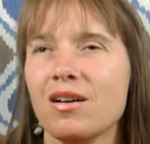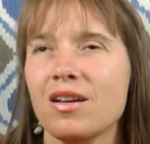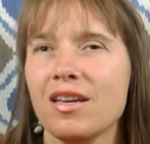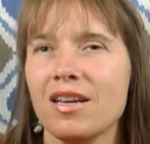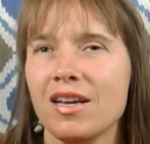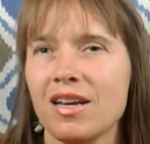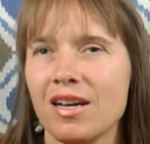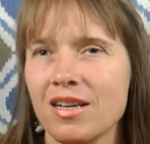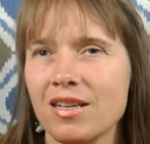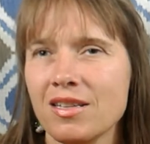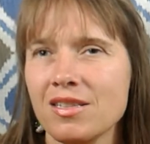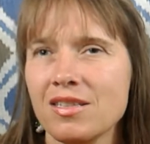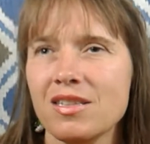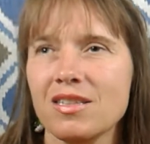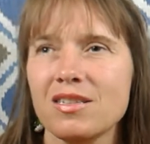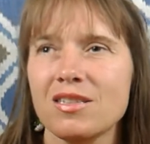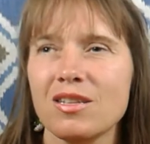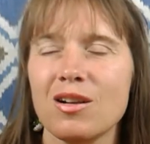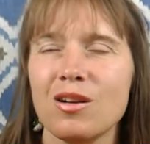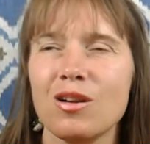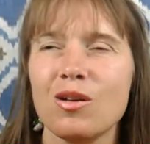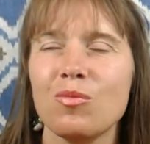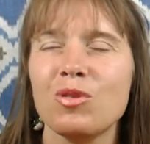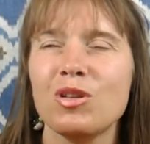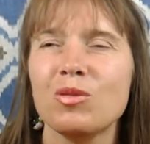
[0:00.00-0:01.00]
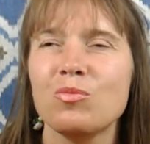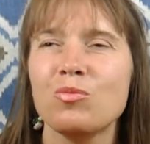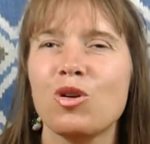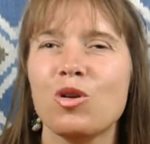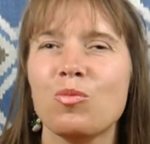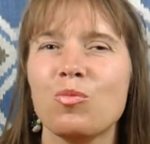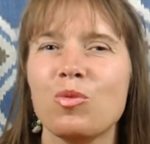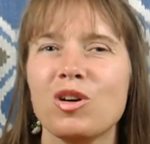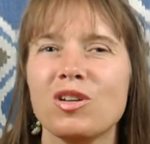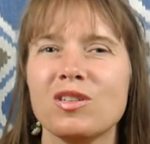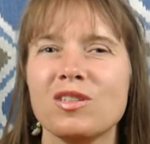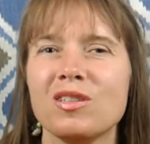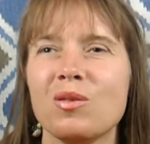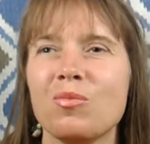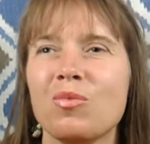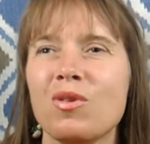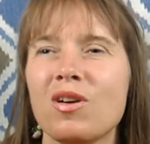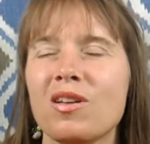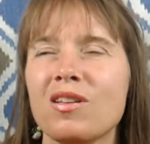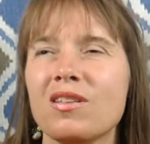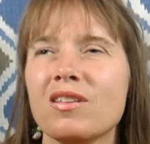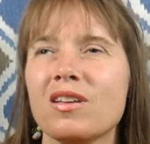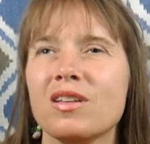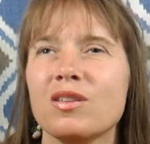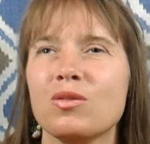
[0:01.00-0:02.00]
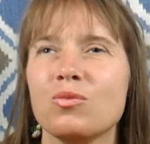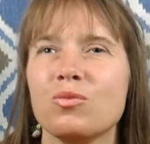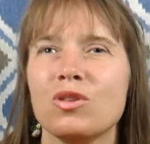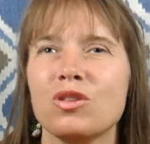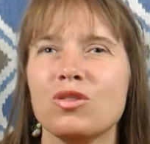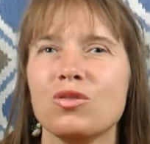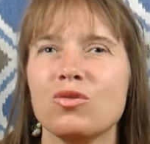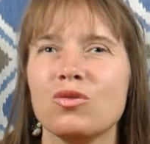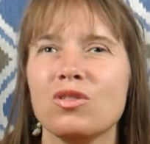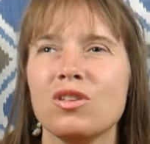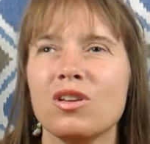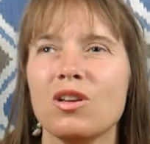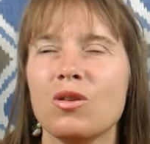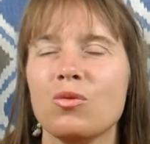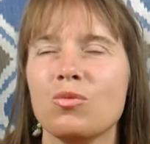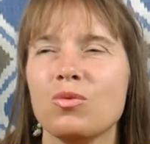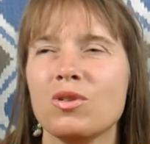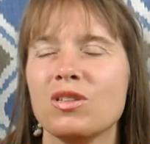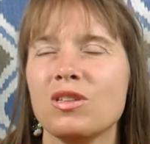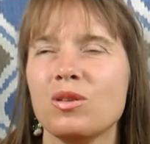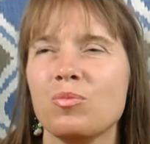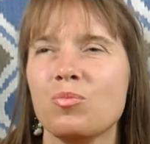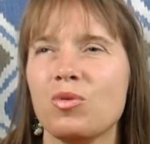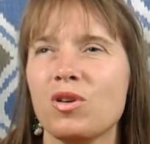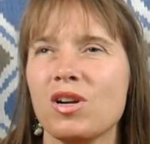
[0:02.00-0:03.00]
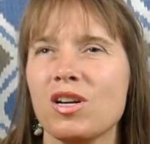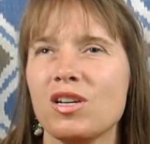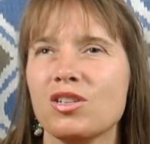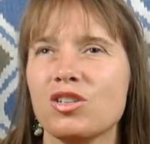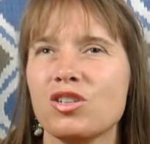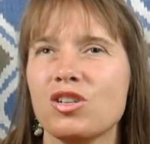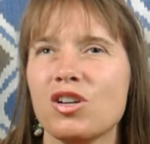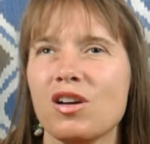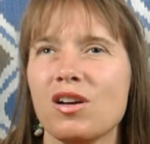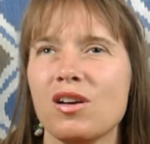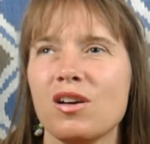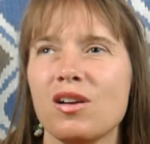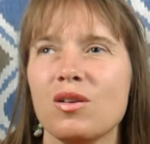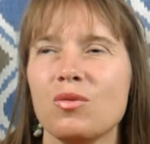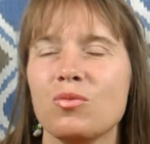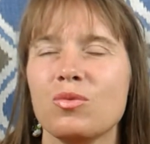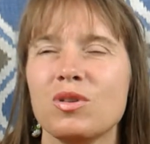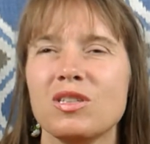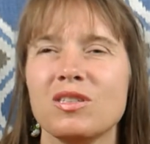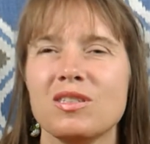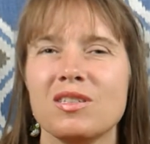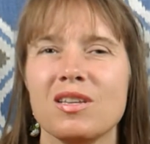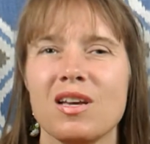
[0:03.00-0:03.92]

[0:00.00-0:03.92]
Yes, it's a little bit more possible that we do deal with depression, with